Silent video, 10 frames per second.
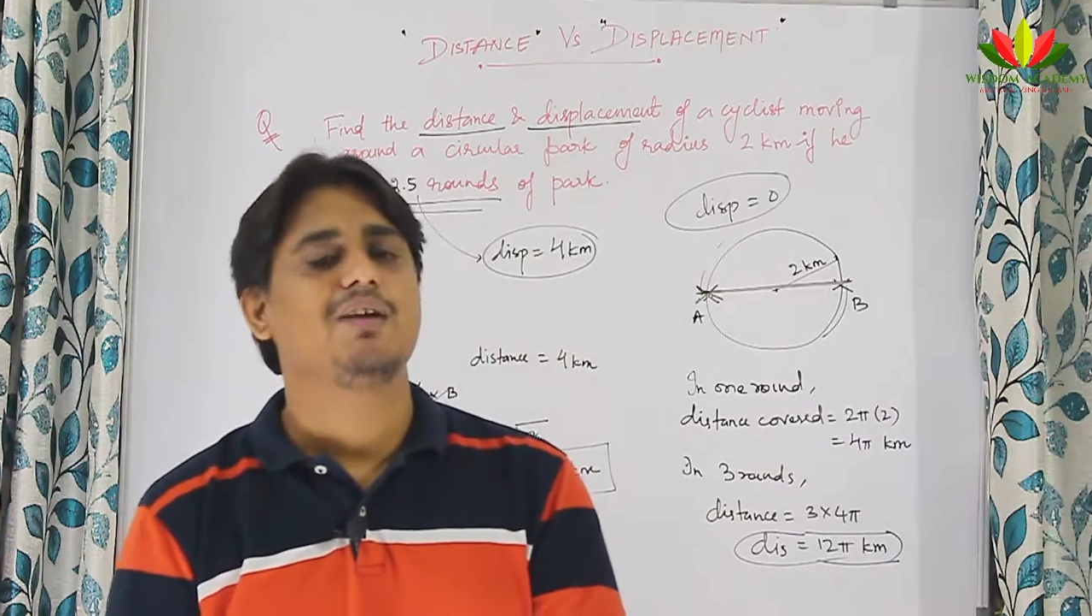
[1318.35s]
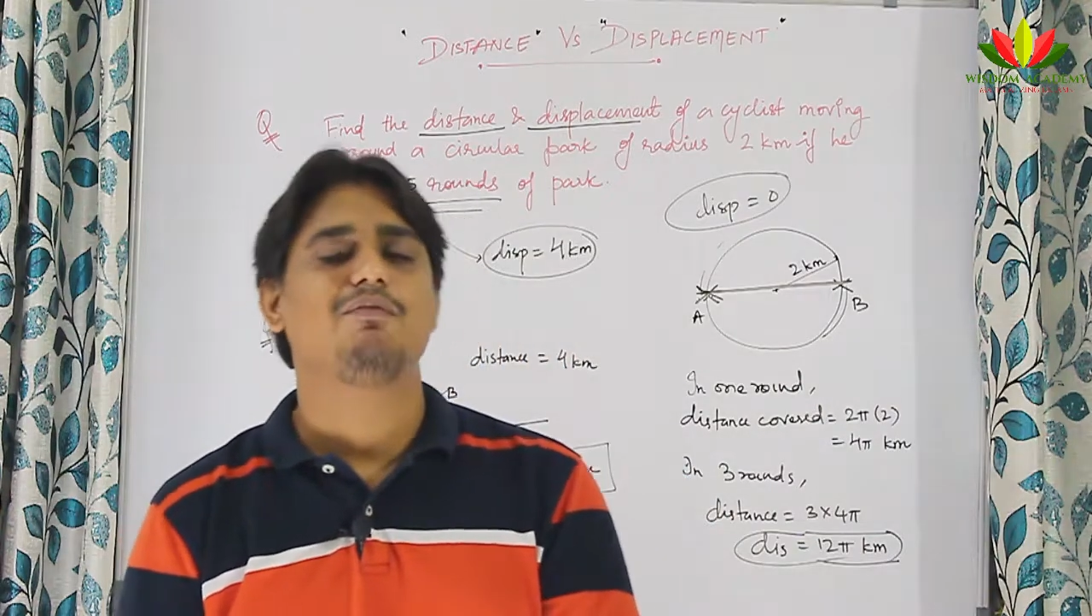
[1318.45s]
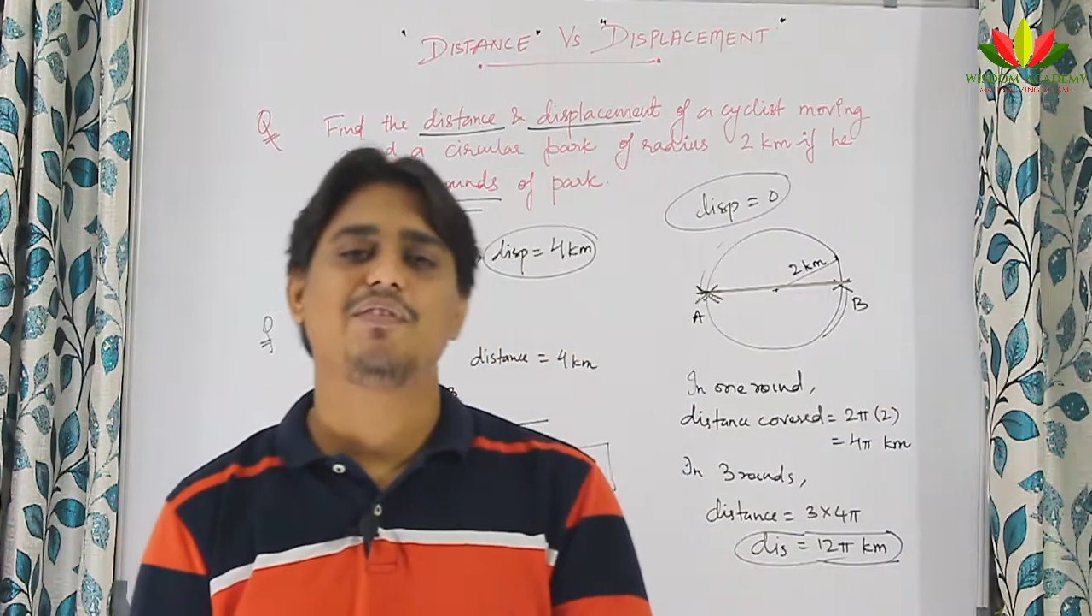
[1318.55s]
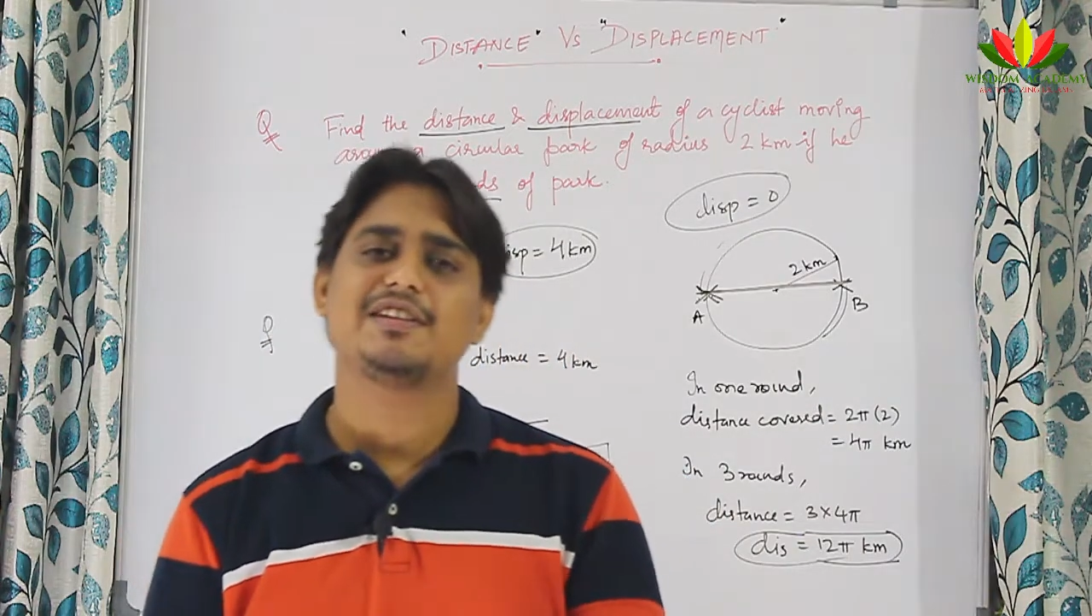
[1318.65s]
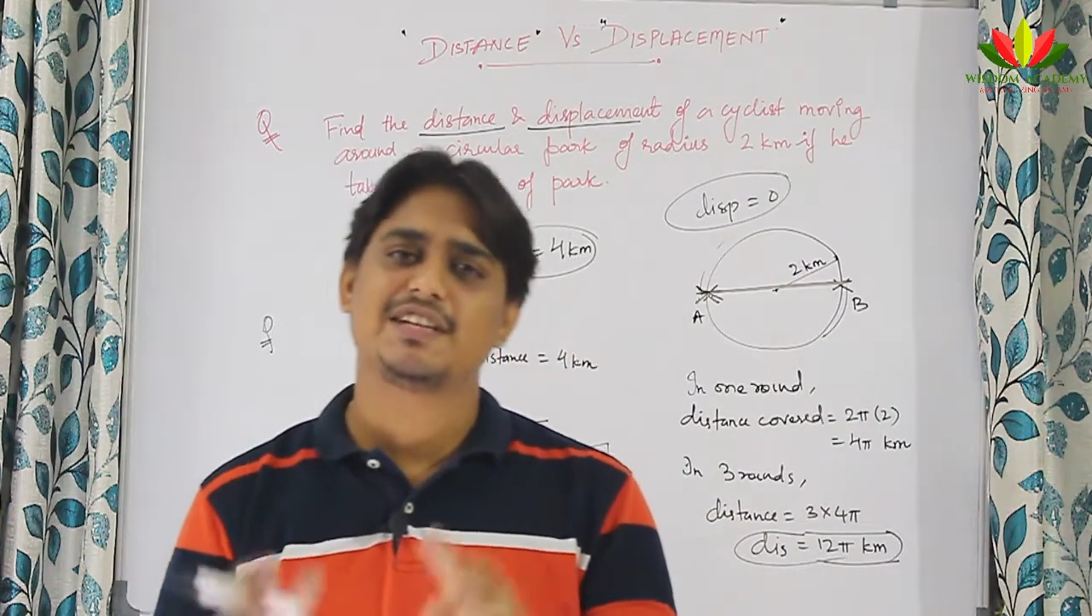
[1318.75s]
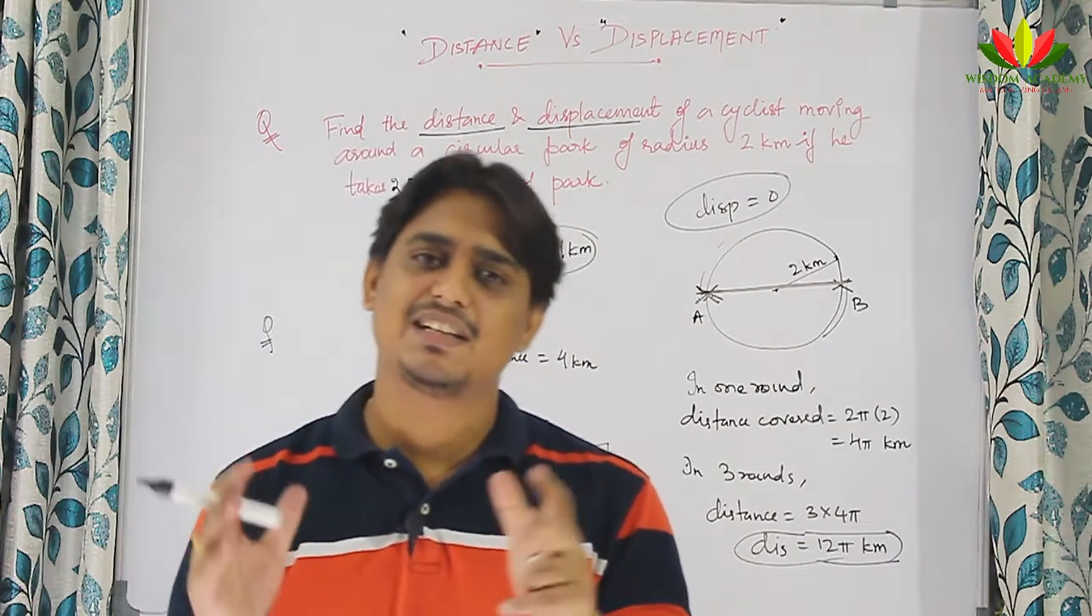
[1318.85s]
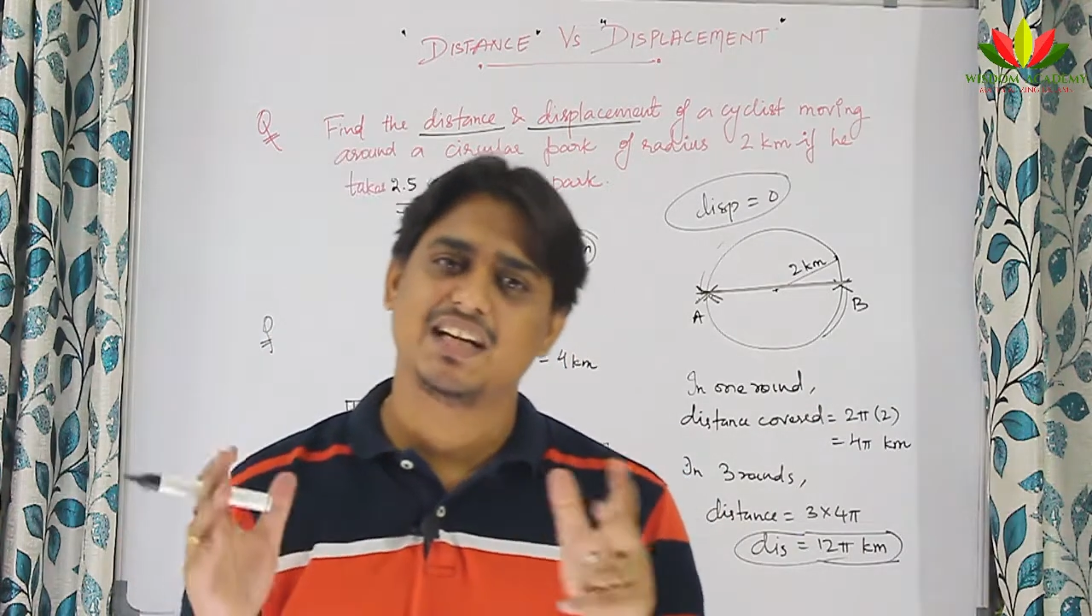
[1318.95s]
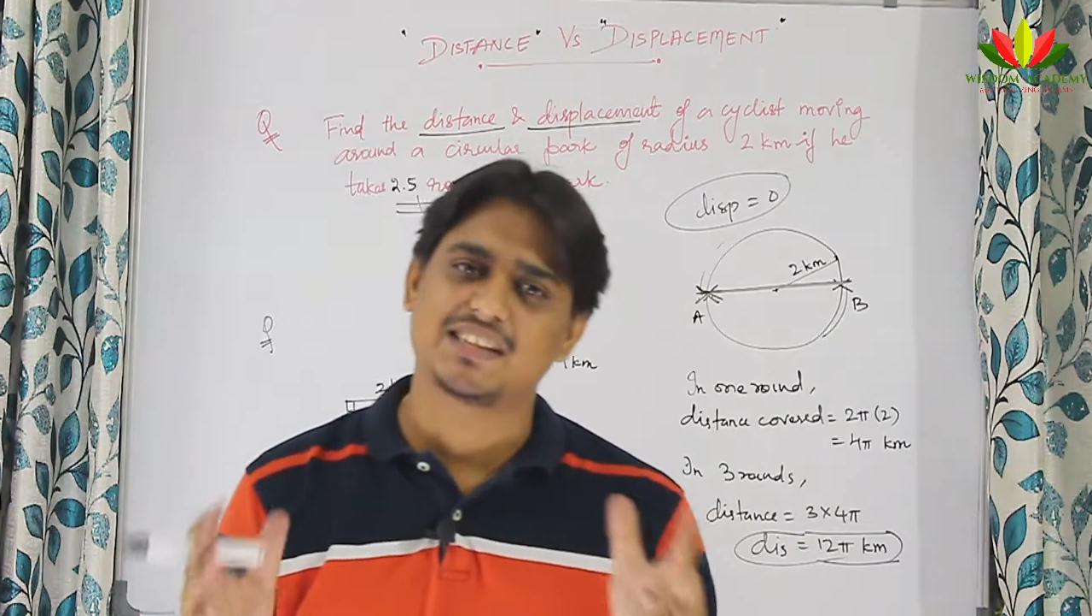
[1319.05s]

We will share the